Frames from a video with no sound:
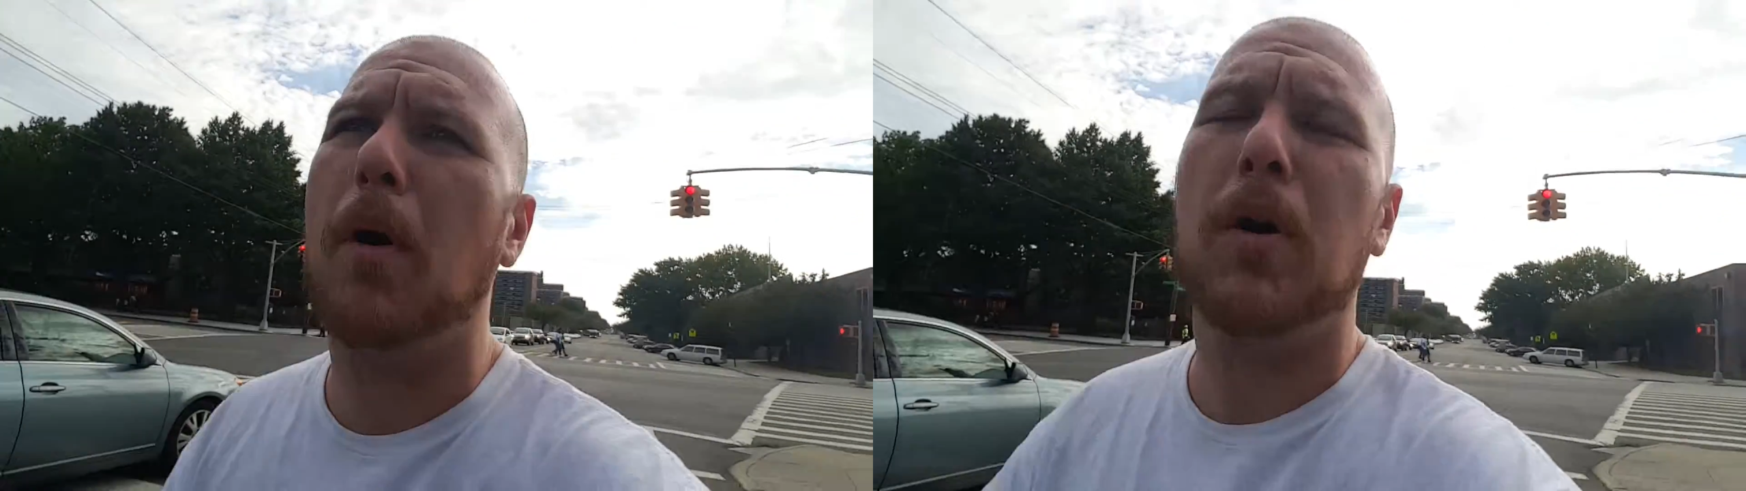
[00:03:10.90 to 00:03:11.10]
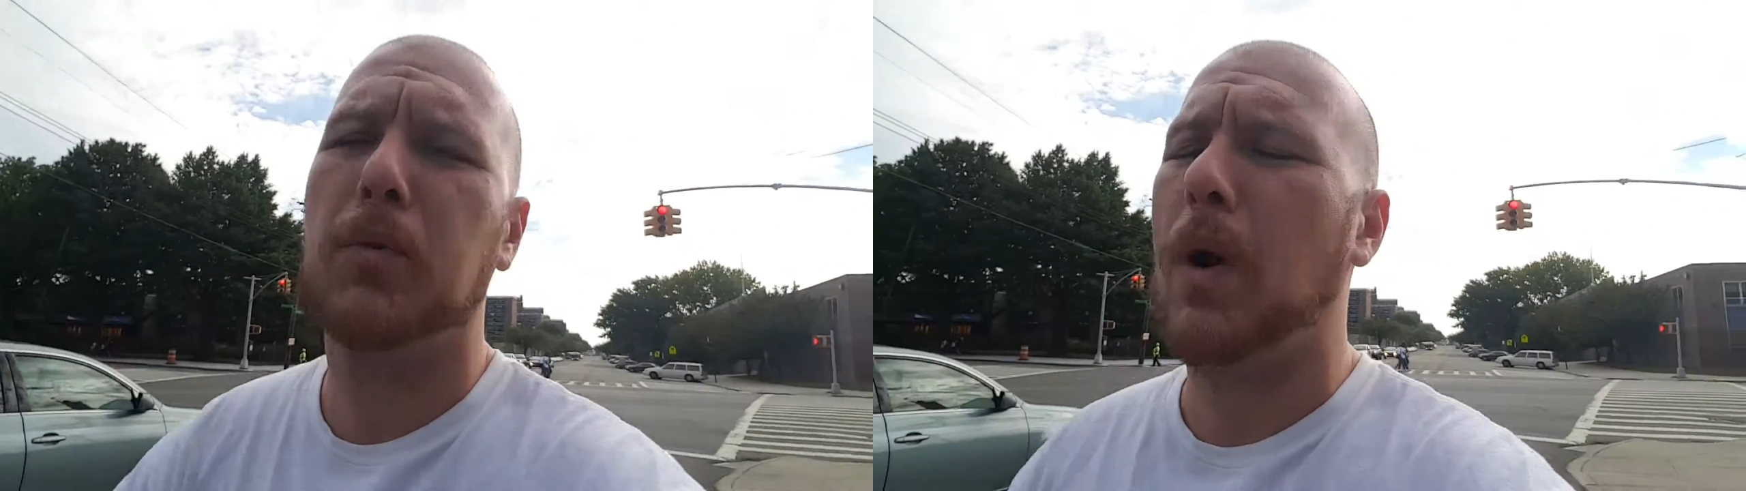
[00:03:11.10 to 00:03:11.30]

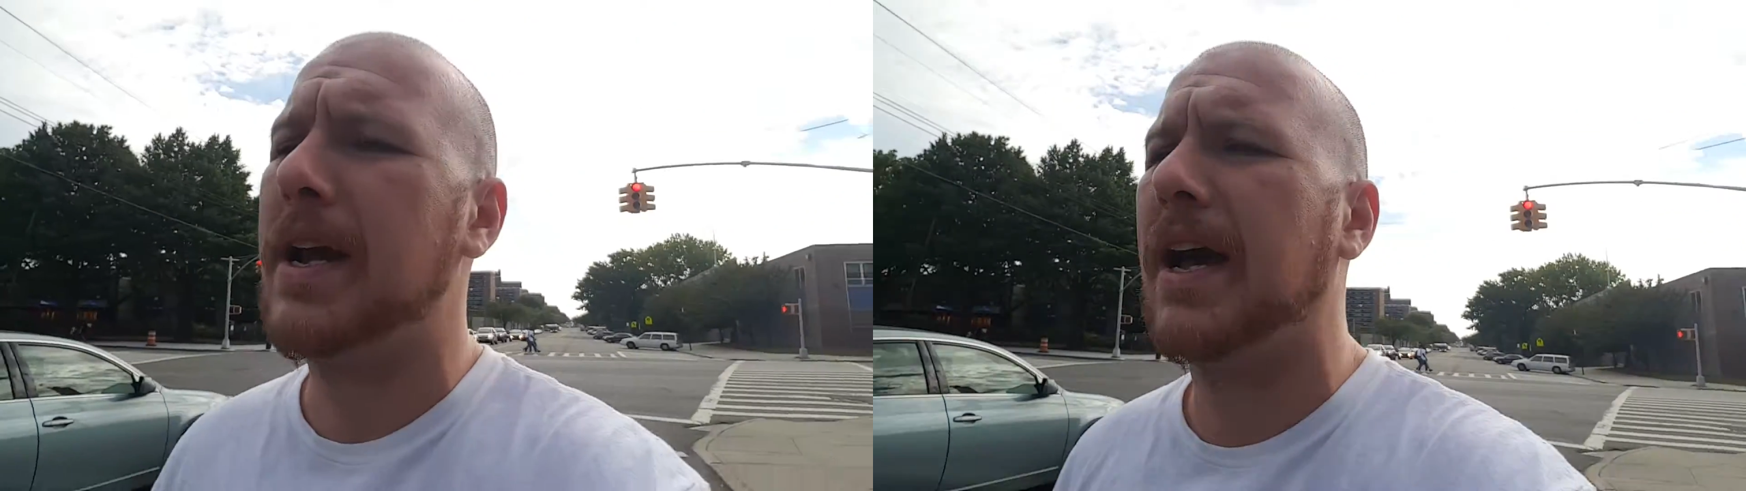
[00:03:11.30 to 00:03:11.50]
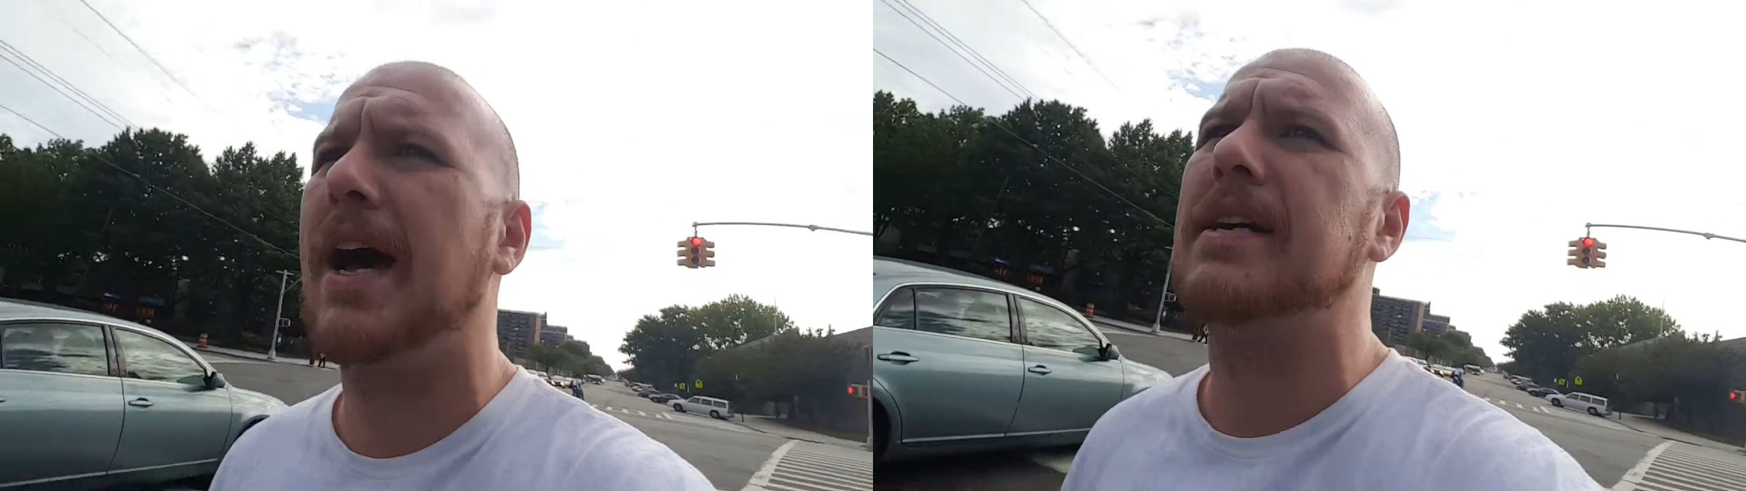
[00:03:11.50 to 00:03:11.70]
bald,
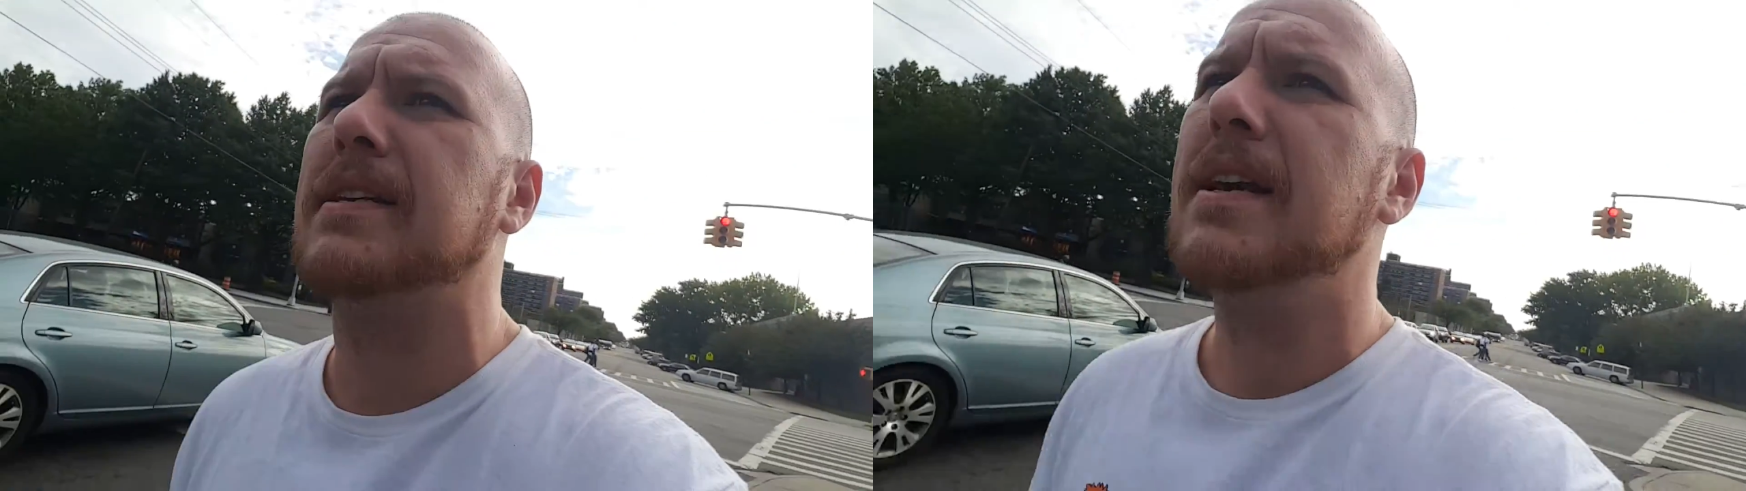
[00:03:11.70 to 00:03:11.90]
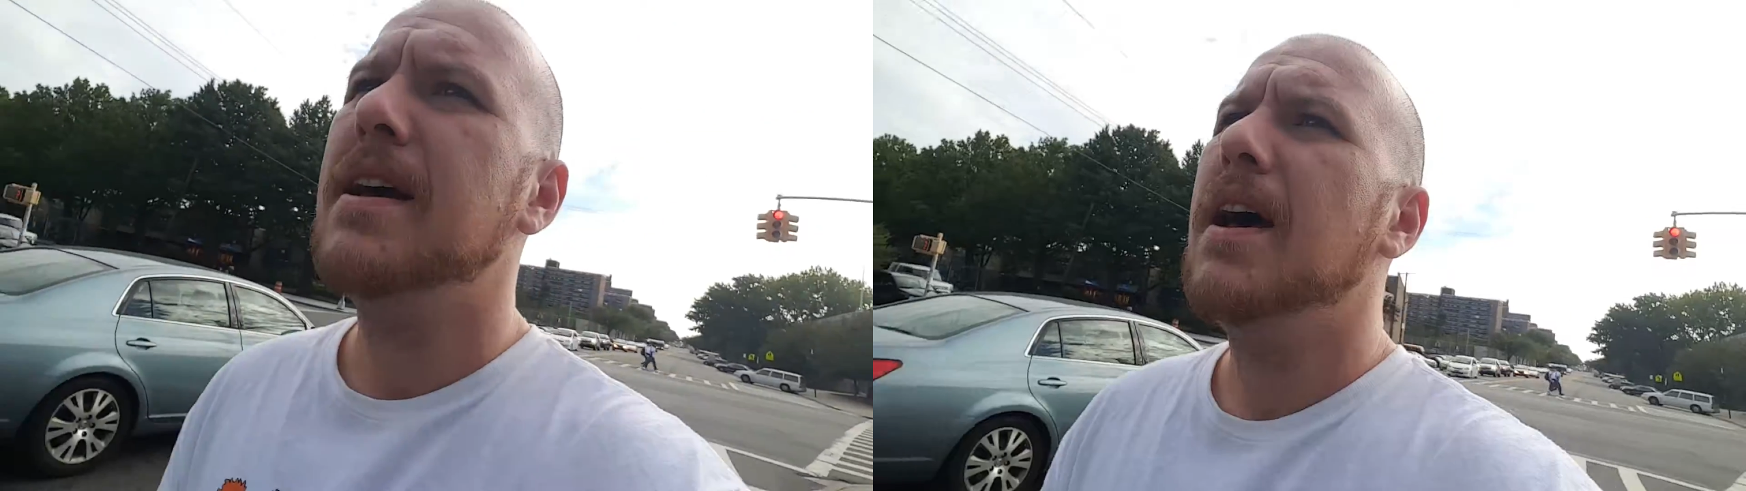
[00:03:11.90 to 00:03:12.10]
white guys.